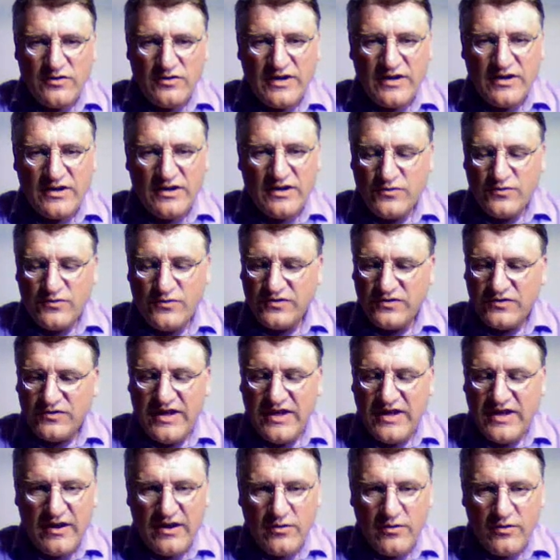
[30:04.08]
You can use
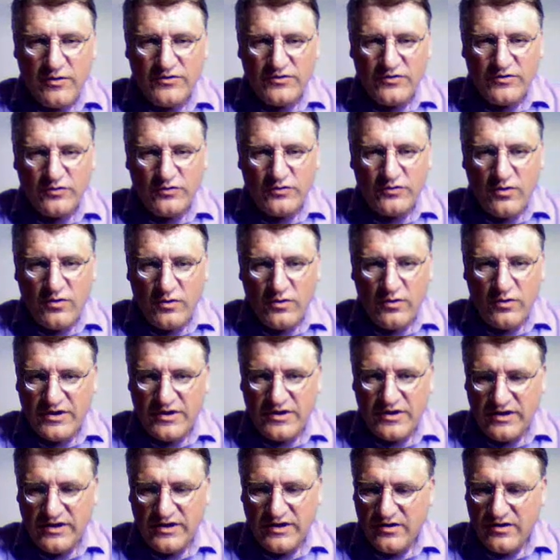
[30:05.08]
the arrows to call
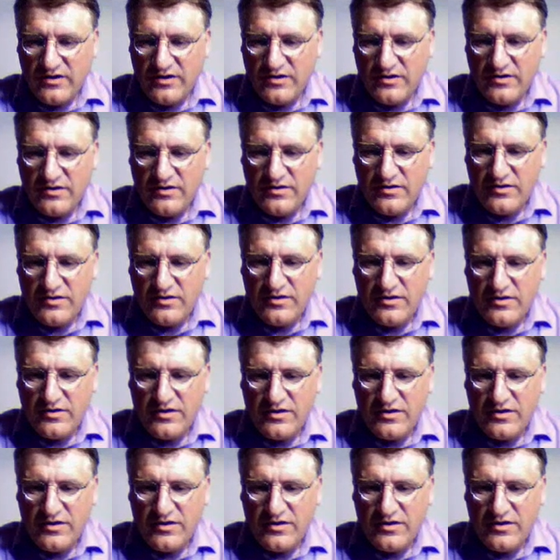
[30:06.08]
the